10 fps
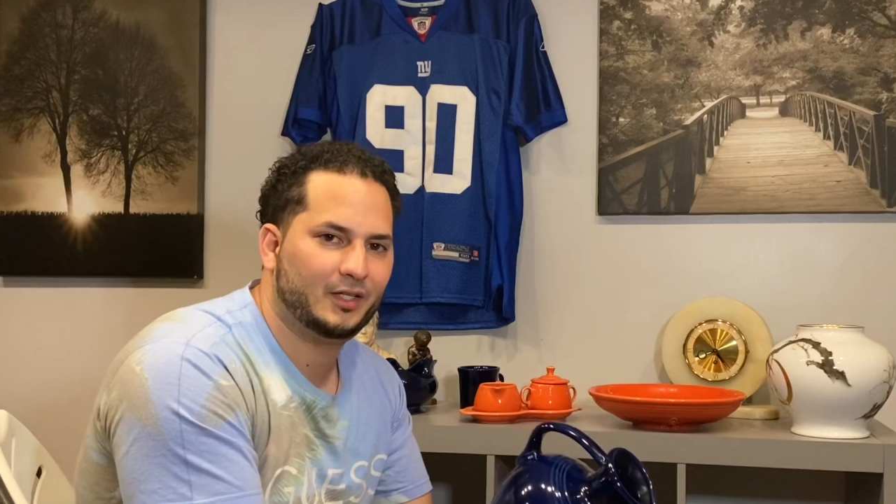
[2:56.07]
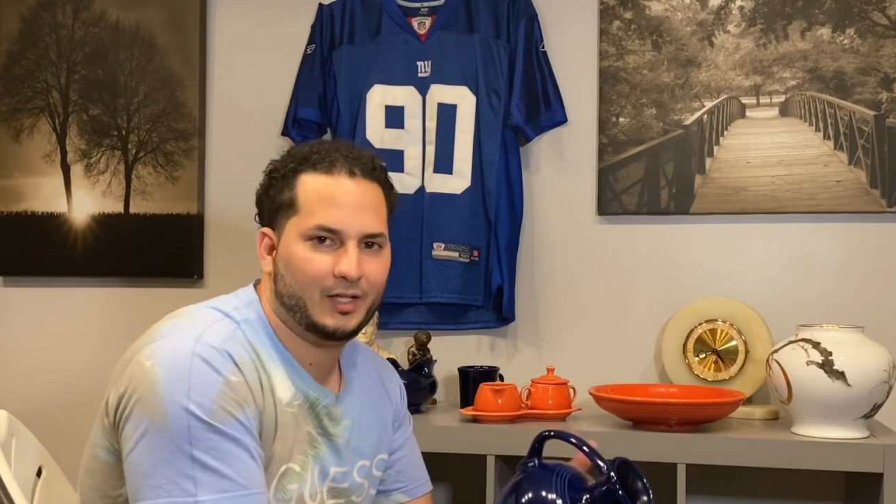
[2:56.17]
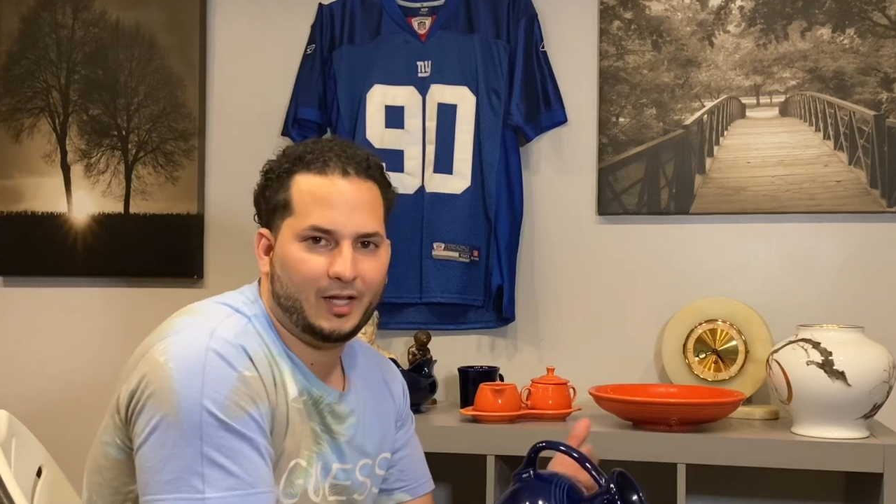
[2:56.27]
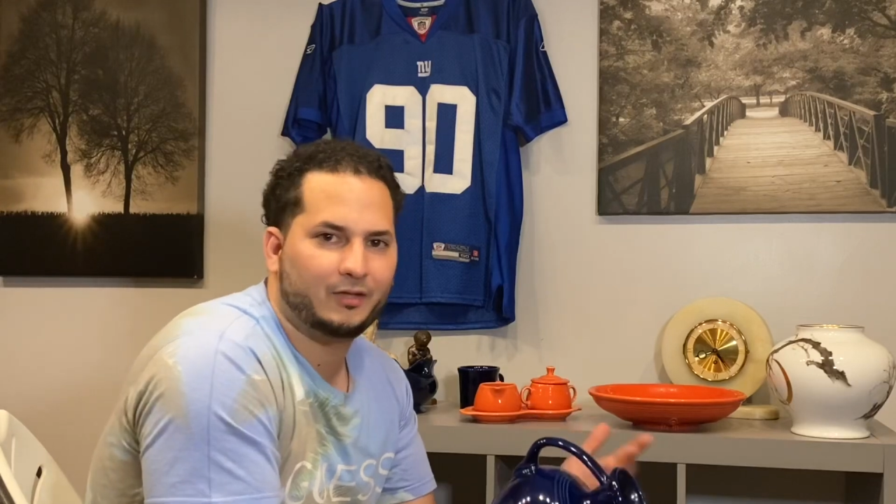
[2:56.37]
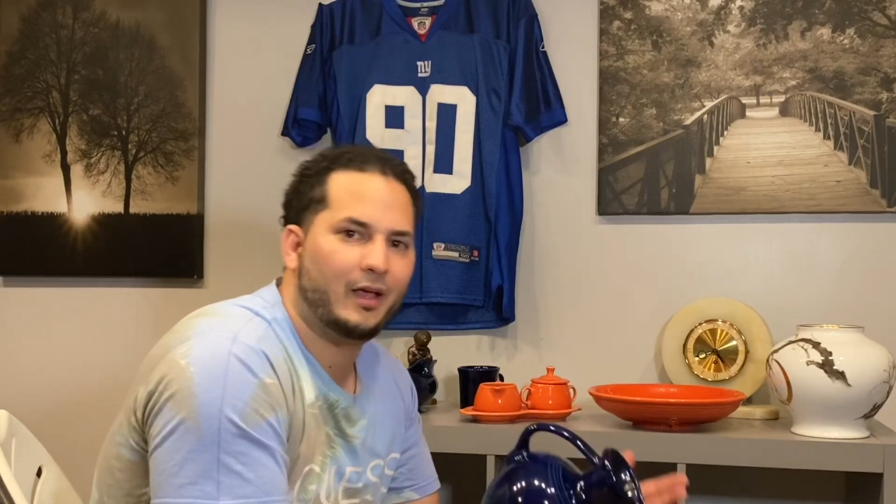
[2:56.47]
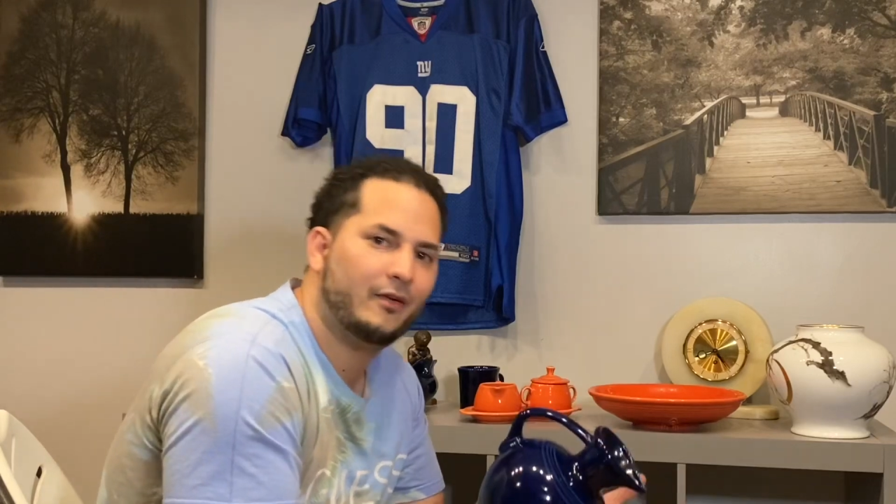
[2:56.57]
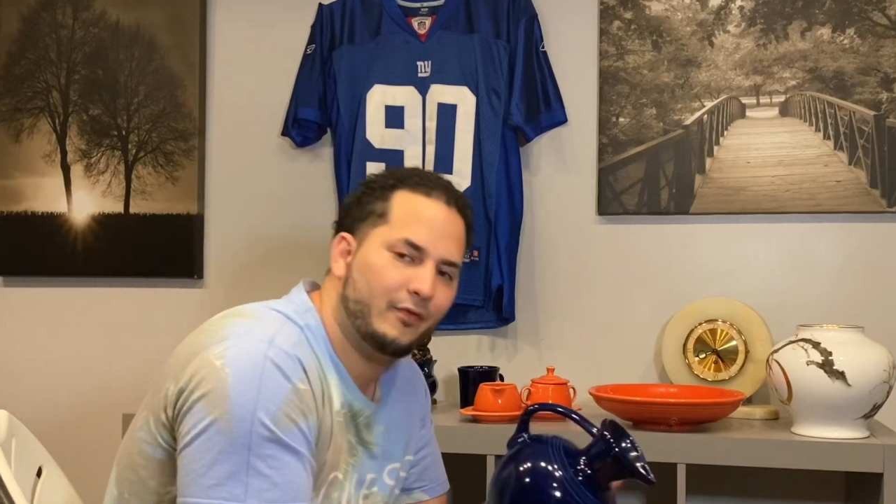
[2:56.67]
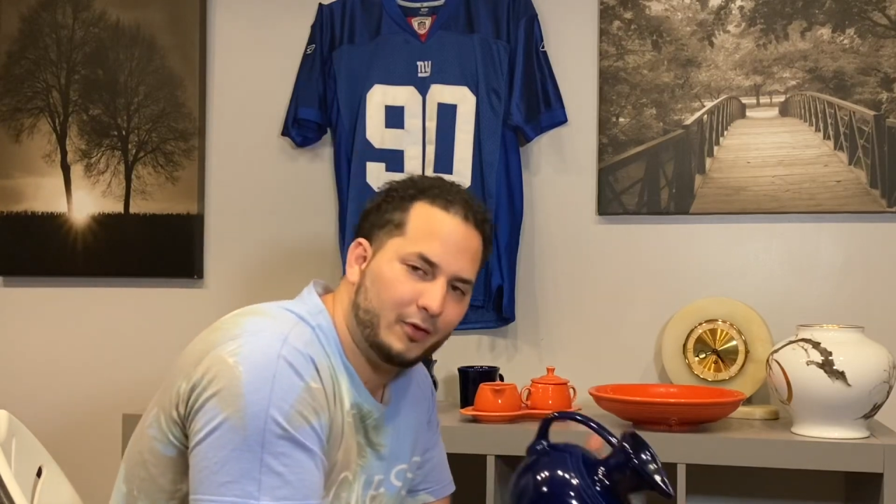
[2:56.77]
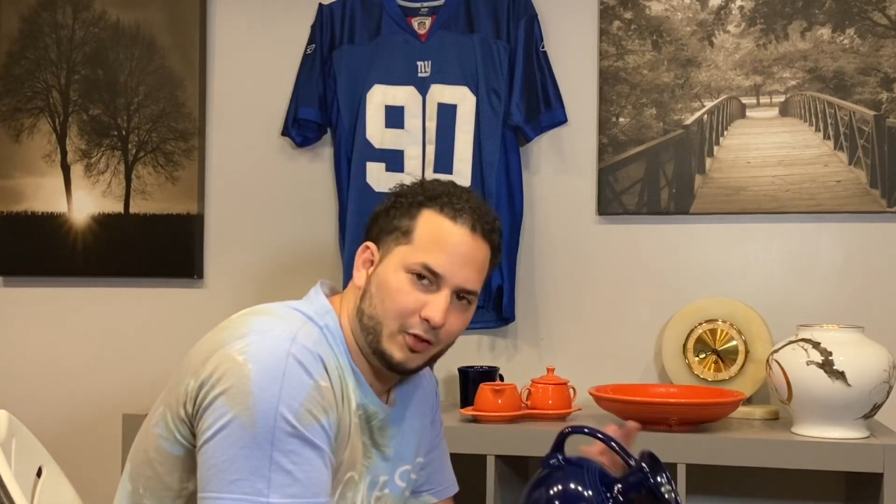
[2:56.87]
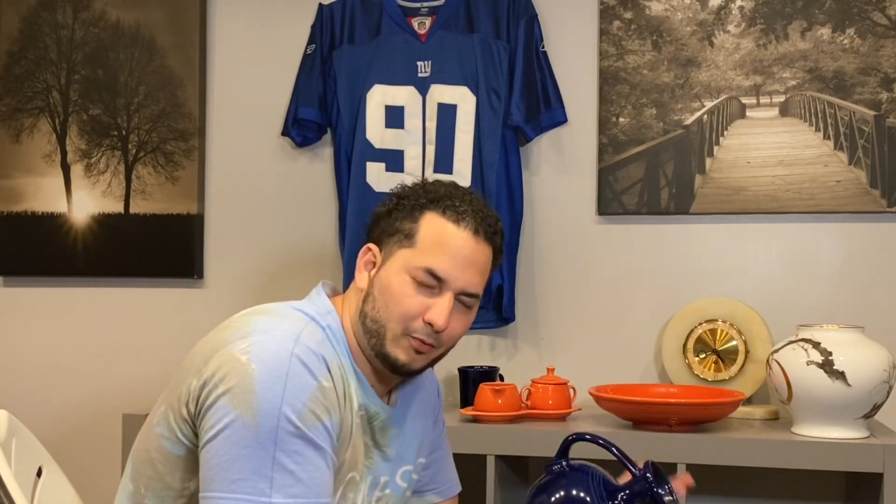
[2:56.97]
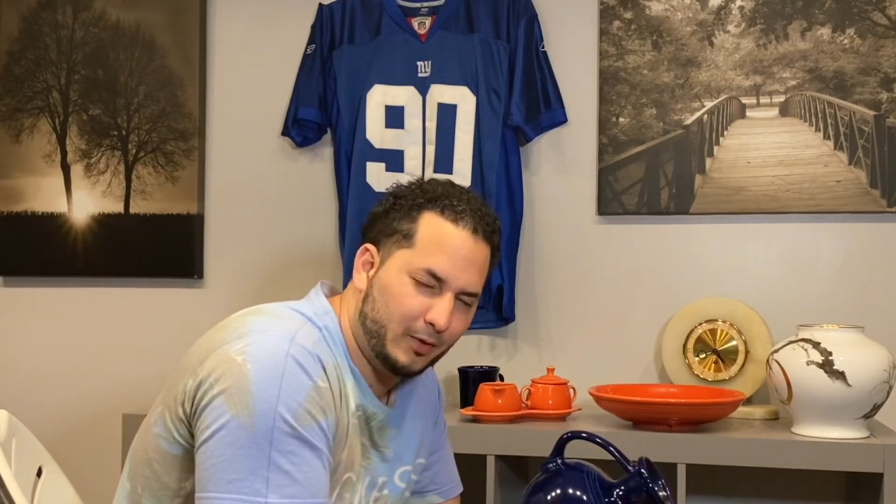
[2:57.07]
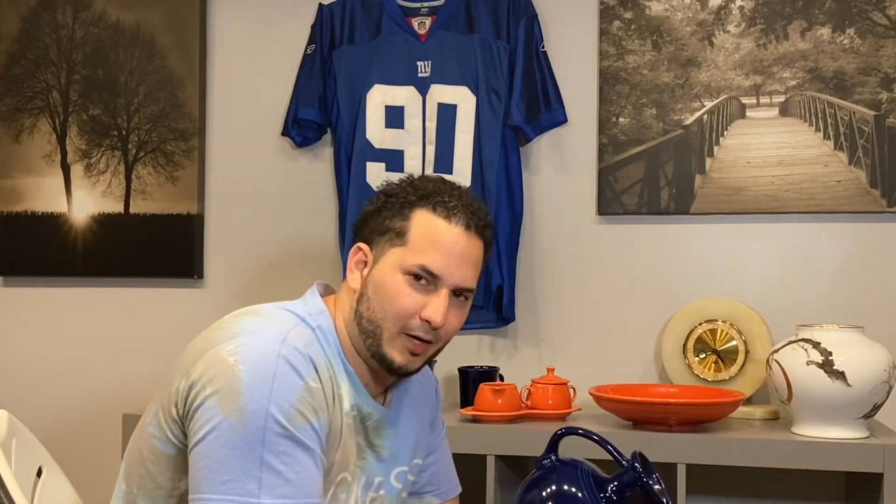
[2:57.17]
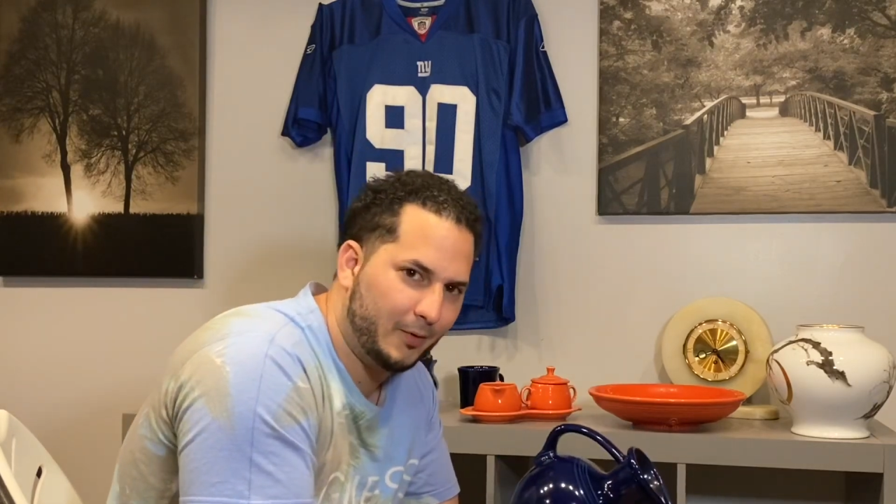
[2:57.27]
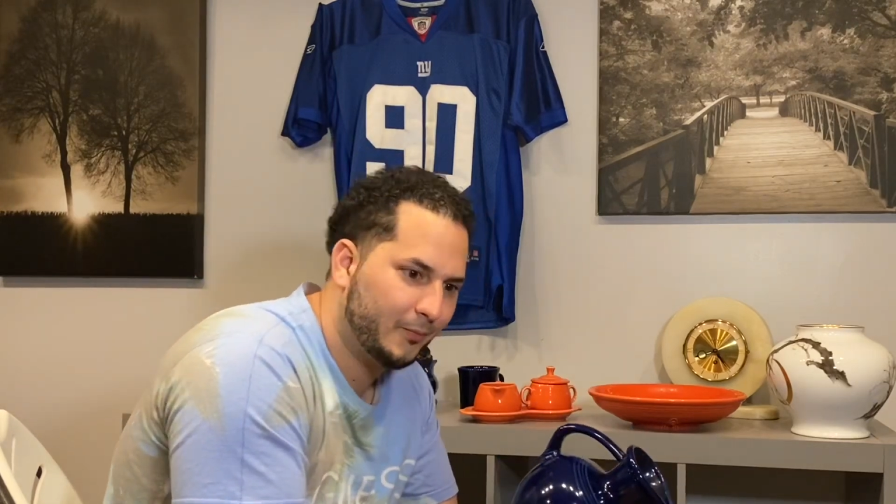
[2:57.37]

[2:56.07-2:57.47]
They like to have fun doing that.